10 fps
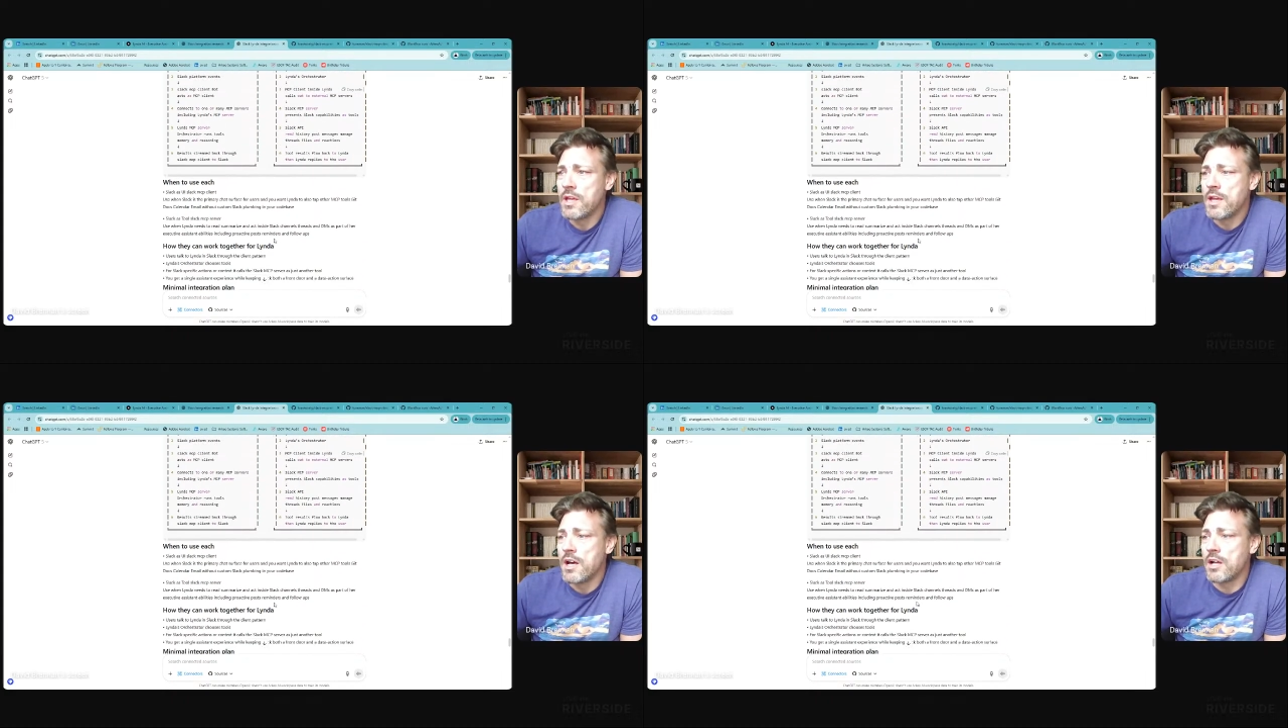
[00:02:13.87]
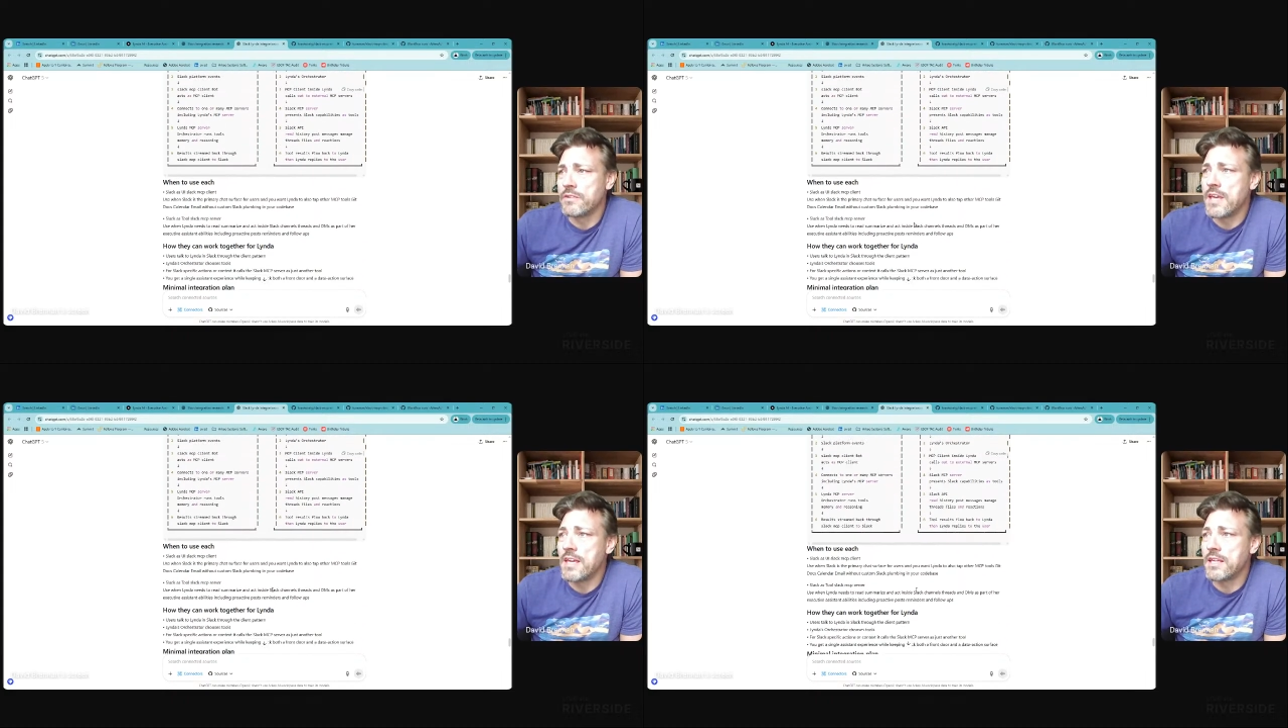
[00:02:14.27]
I'll
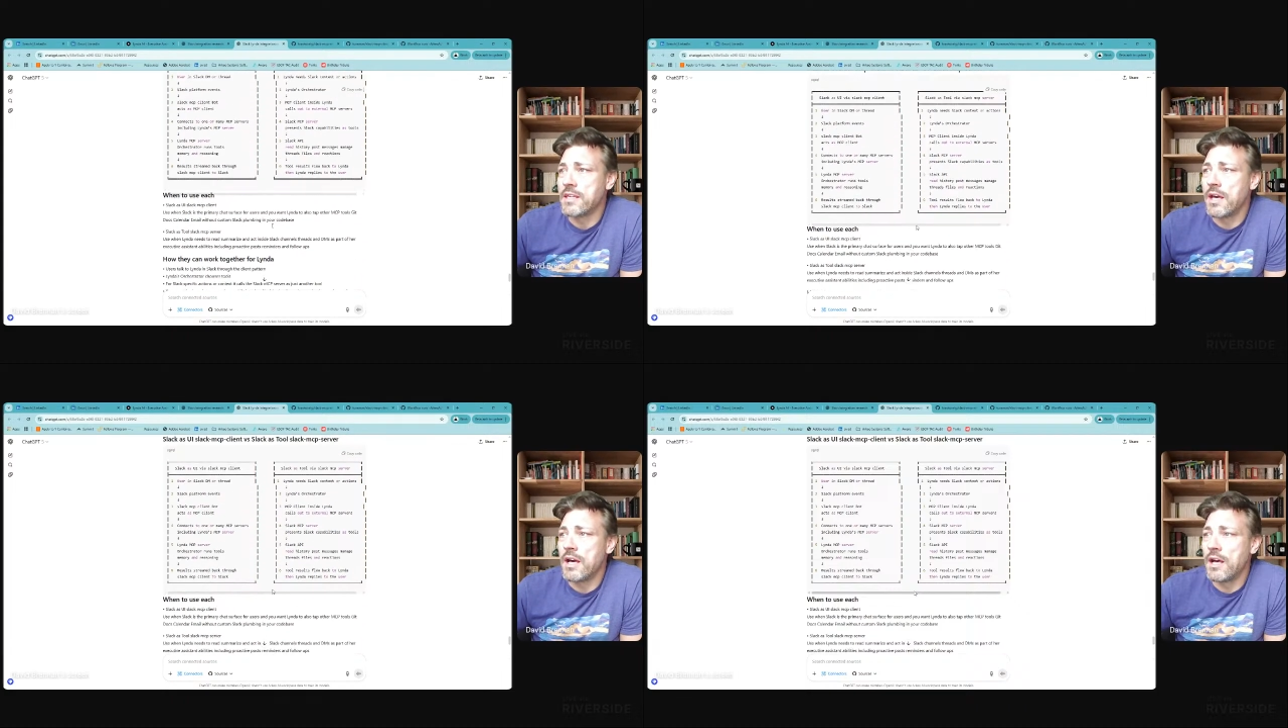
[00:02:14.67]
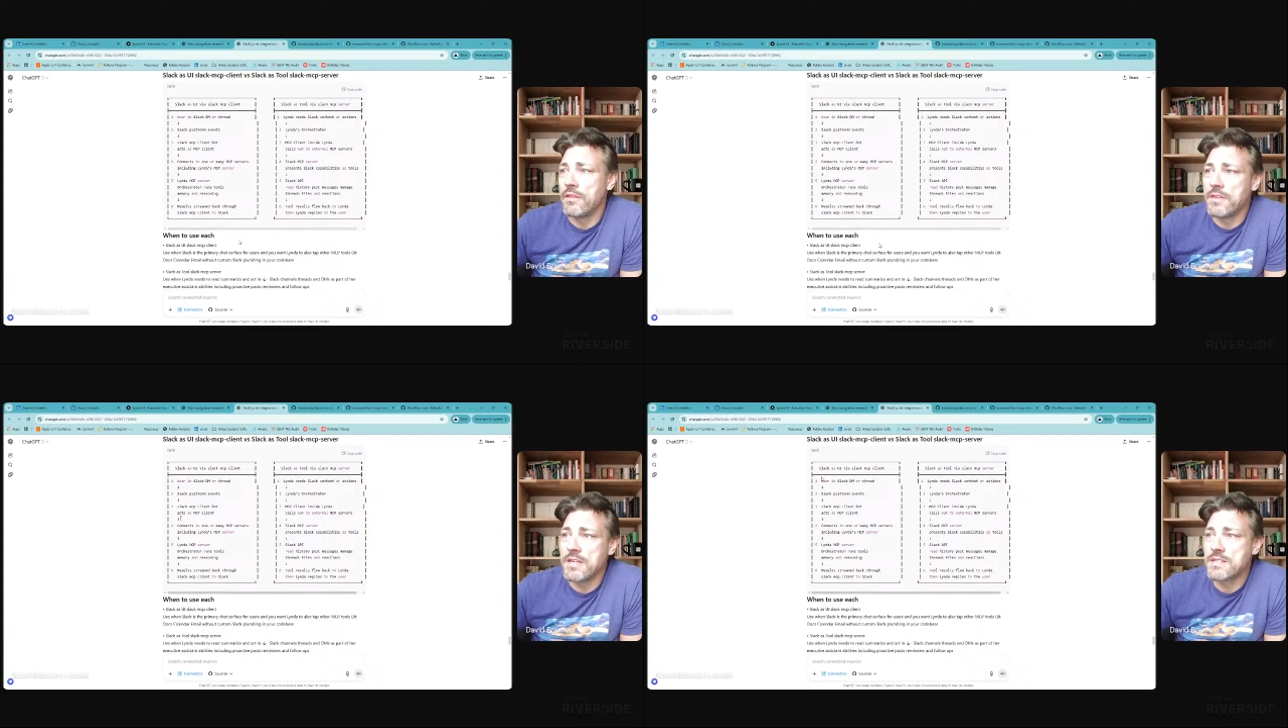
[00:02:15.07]
take
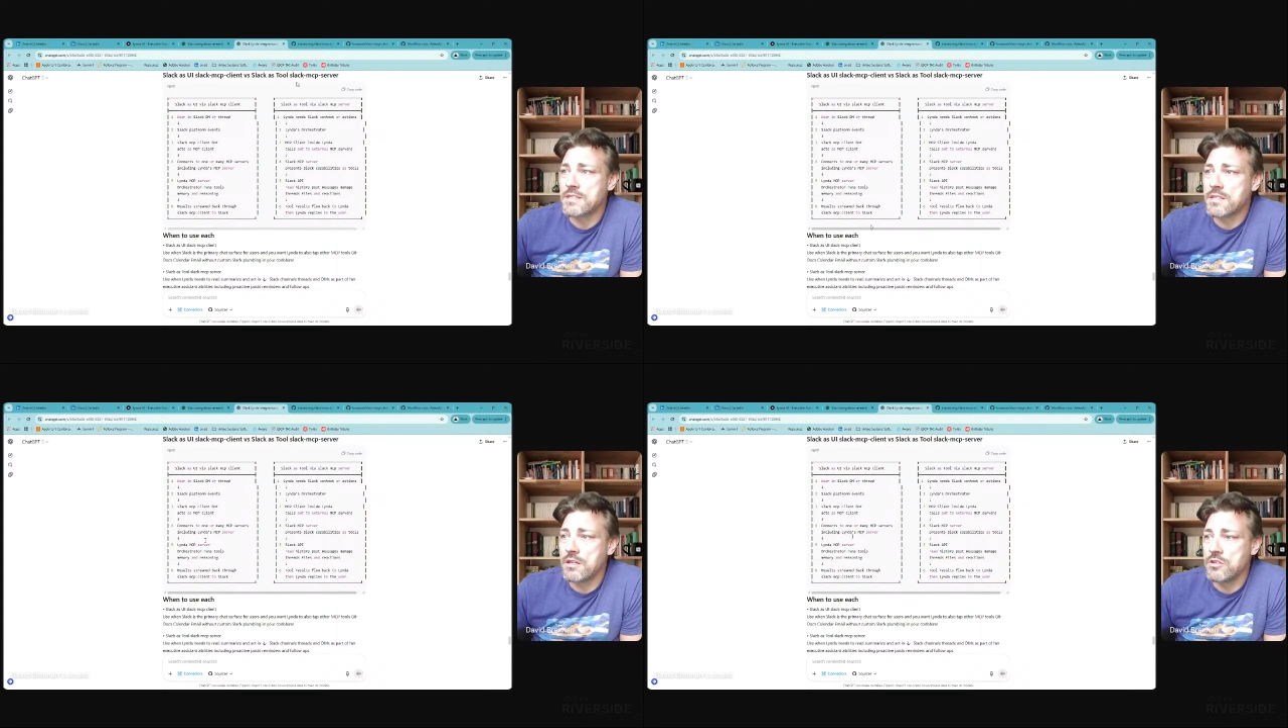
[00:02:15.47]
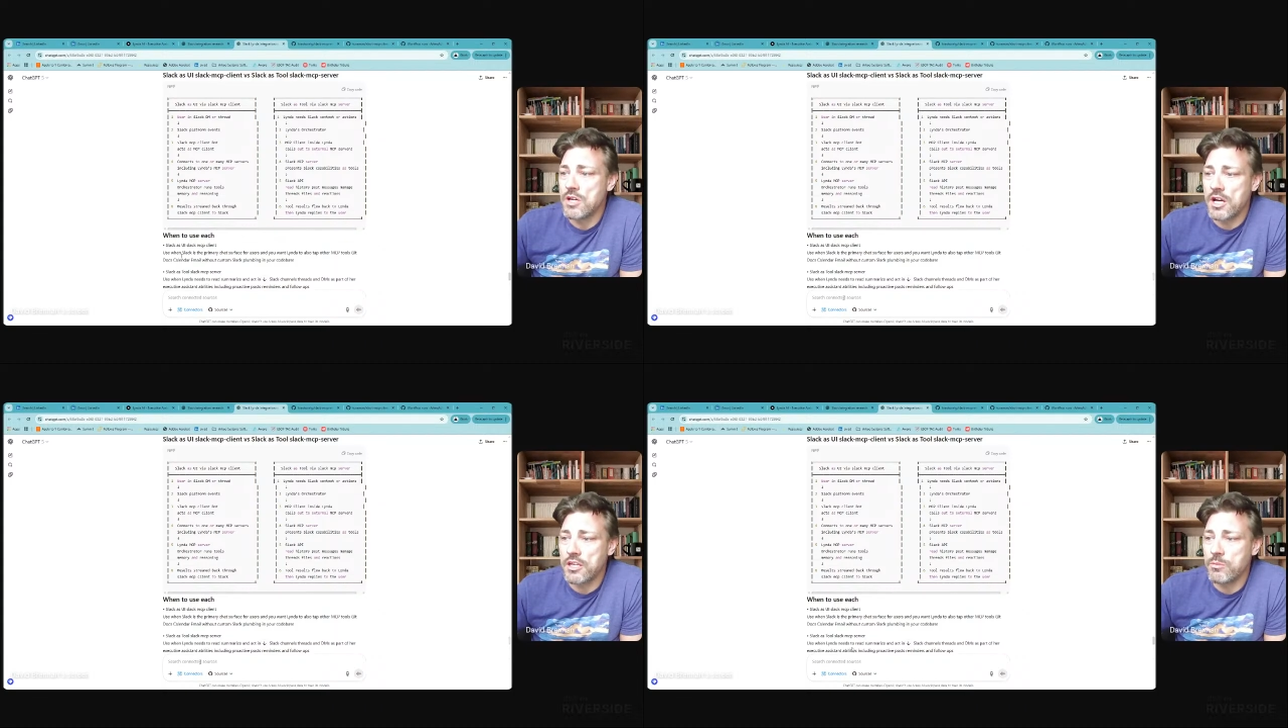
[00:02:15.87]
this
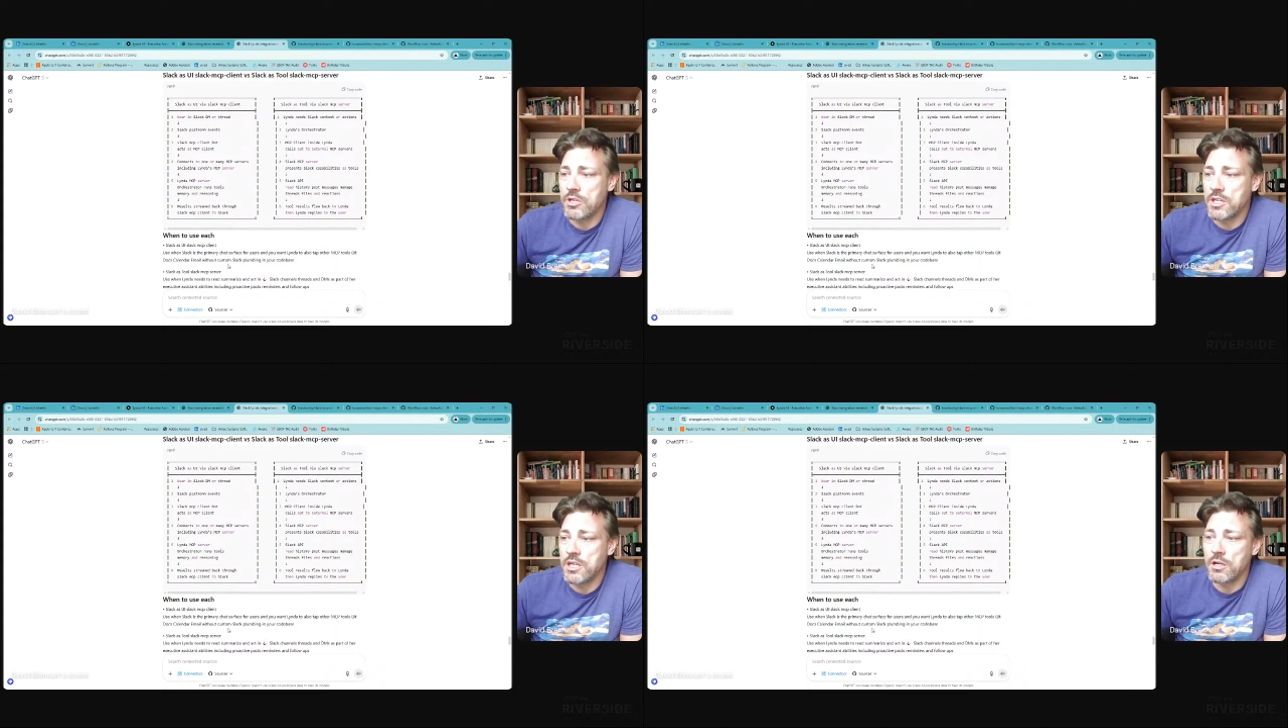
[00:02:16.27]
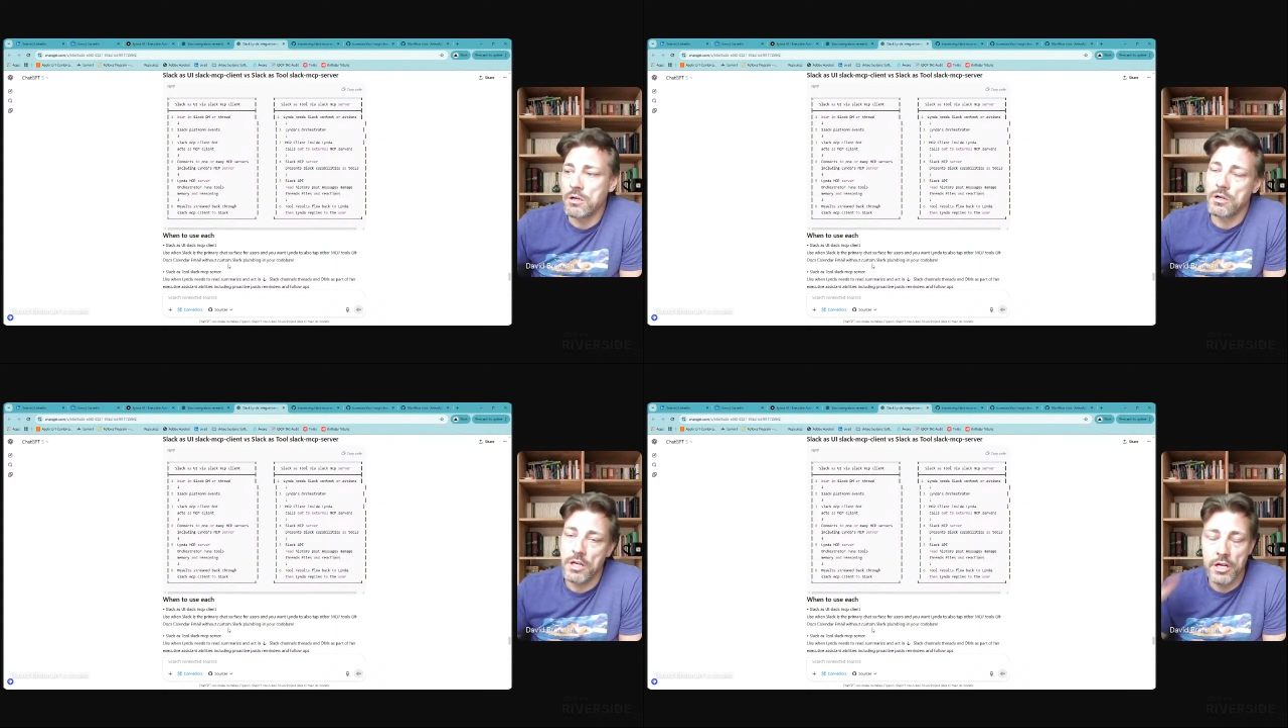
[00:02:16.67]
document here
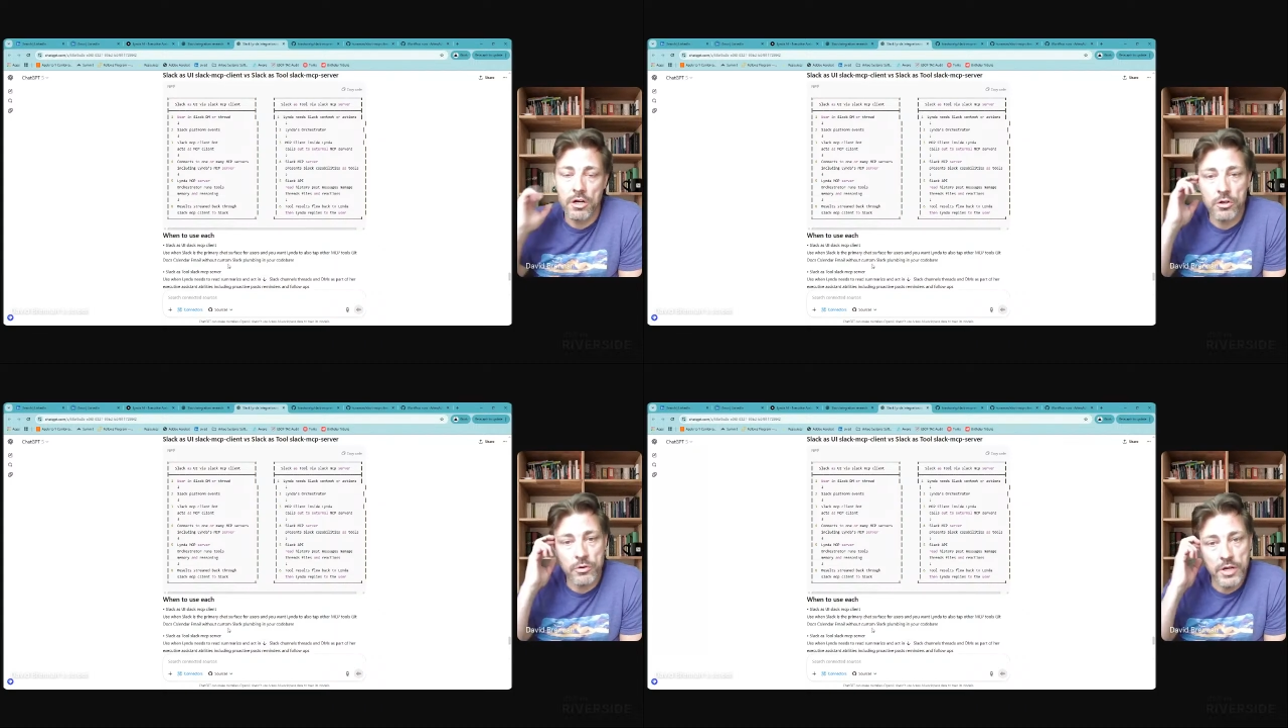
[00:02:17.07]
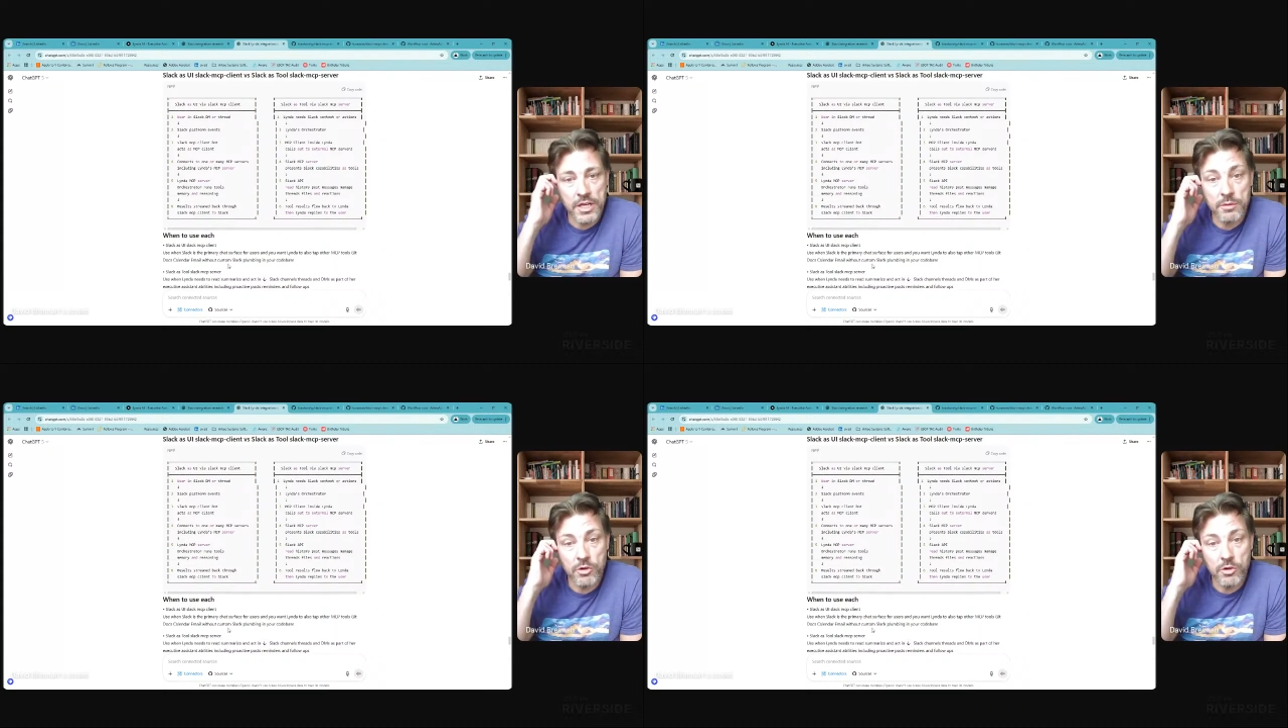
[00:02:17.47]
and I'll create